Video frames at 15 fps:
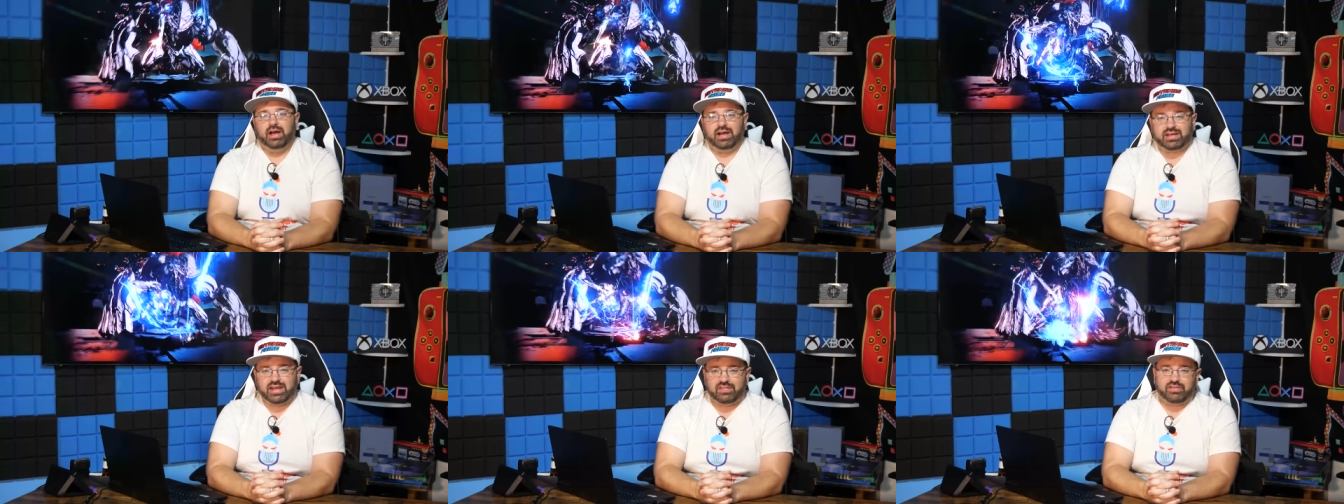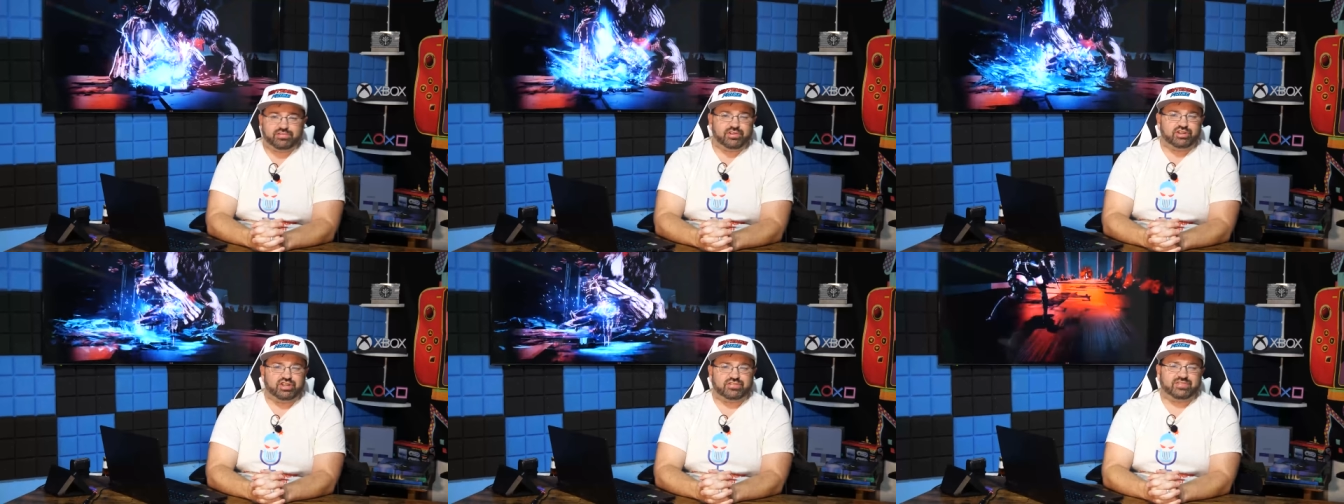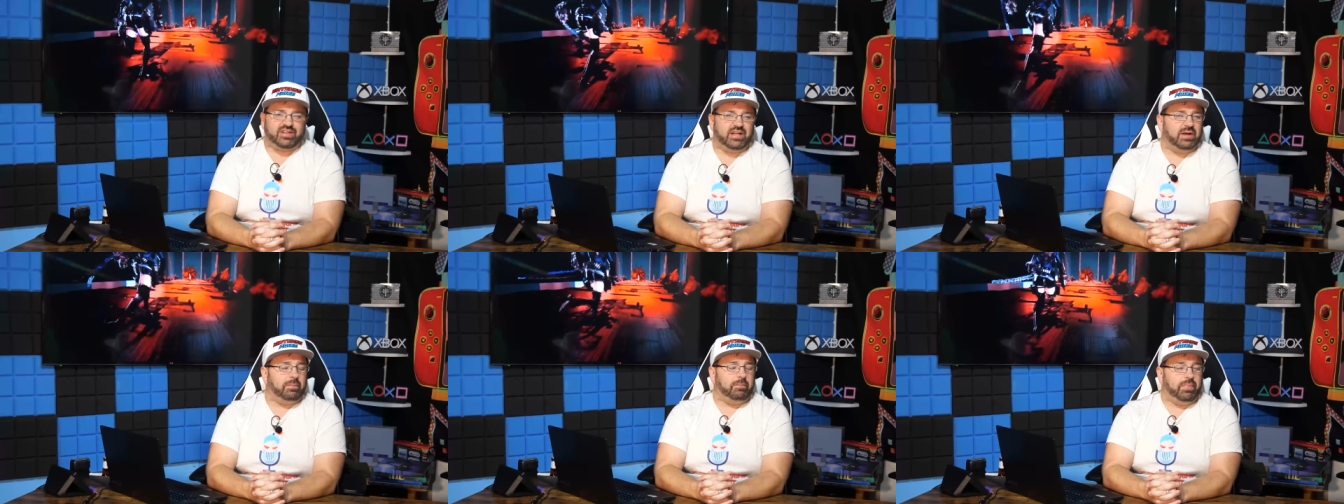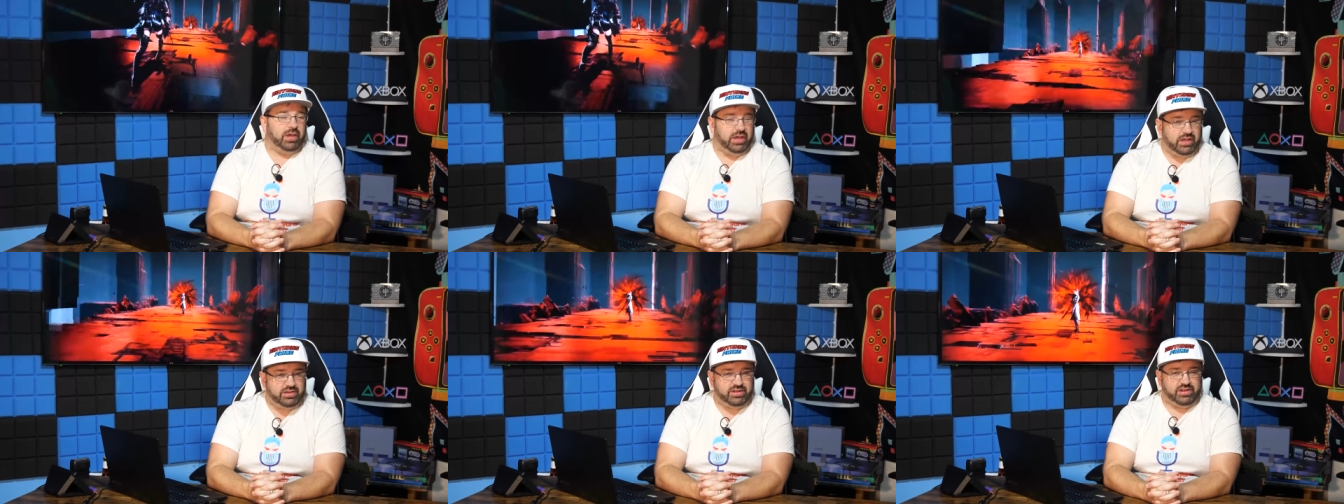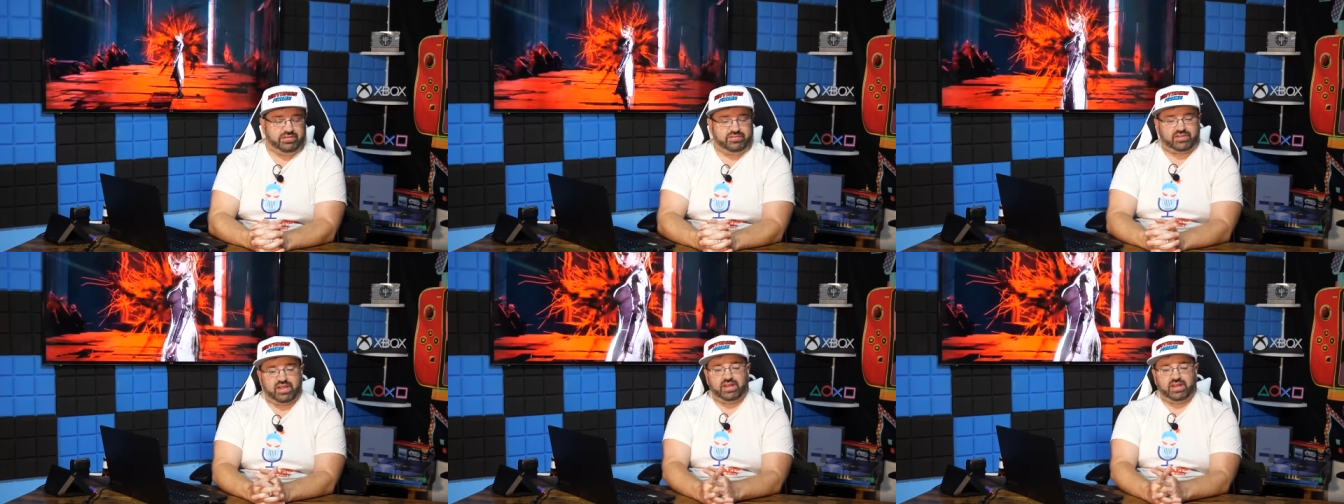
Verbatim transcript: Again, those are just opinions.